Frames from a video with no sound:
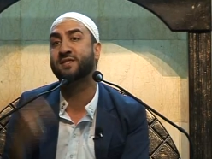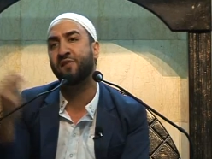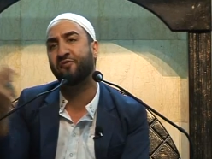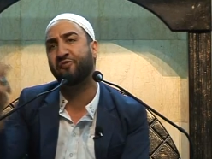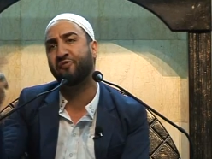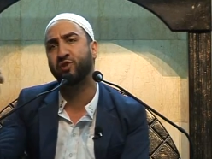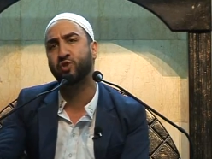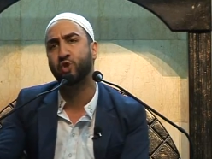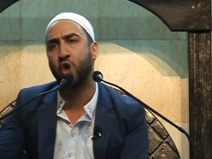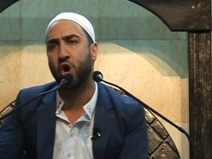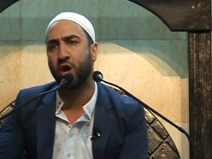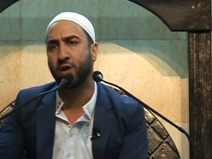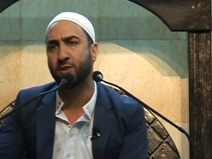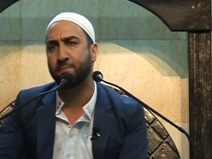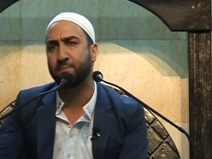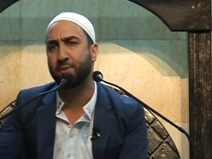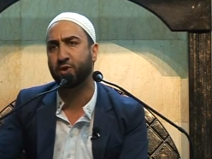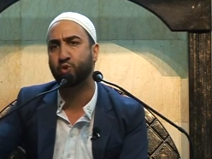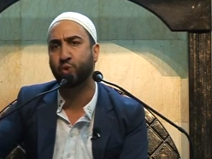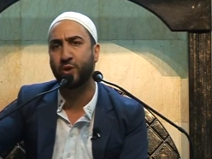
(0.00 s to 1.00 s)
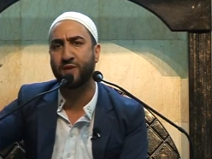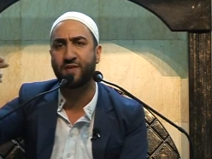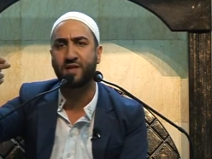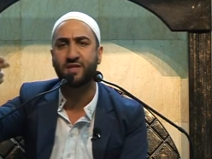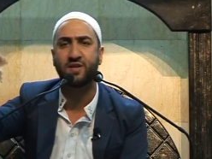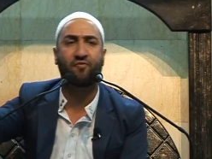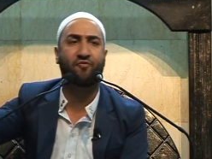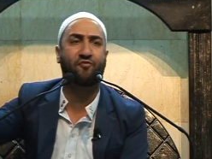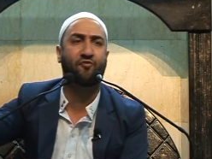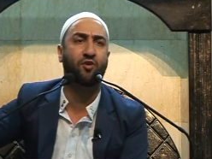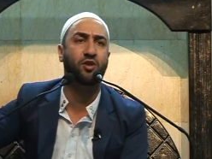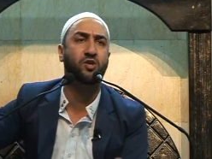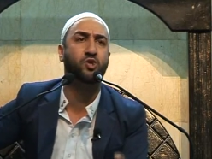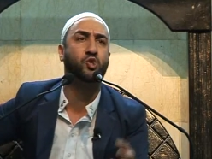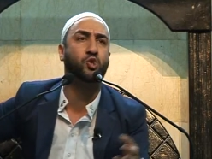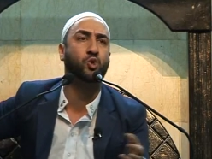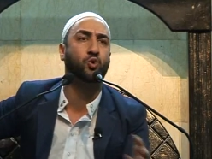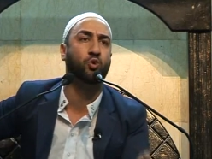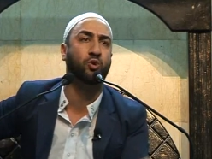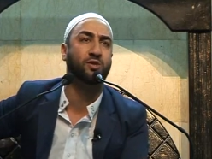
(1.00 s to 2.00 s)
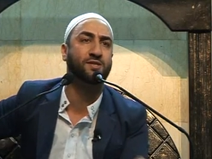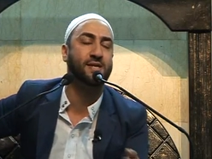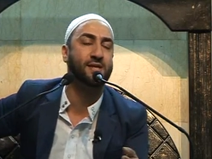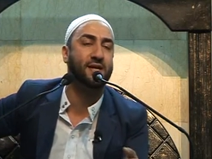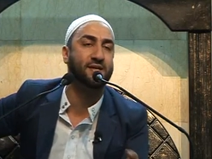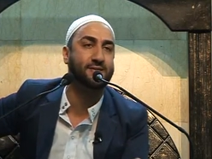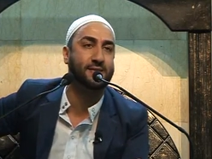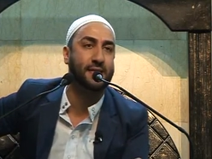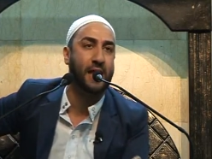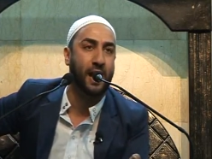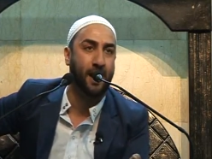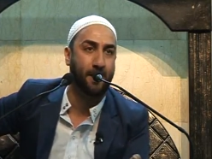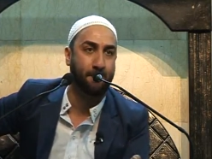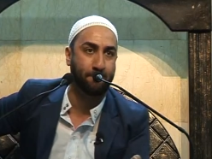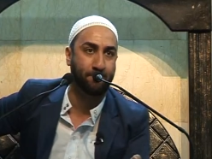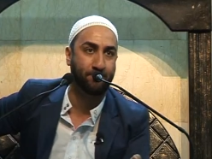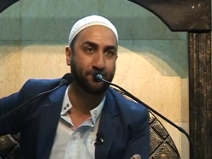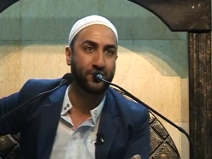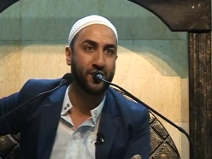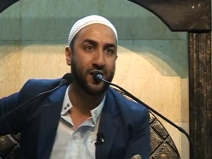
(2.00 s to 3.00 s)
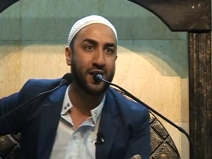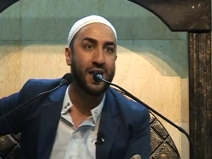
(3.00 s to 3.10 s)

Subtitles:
differed on between the different schools in Islam.